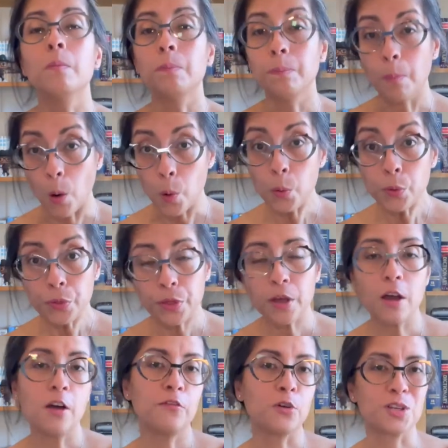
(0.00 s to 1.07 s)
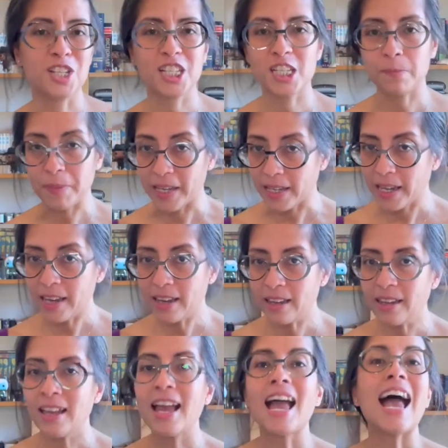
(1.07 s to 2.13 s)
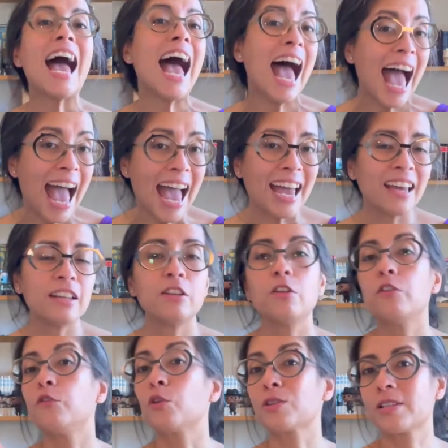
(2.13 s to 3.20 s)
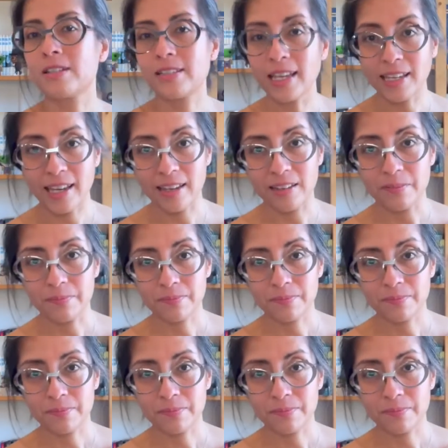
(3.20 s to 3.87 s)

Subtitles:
both for speaking and for singing.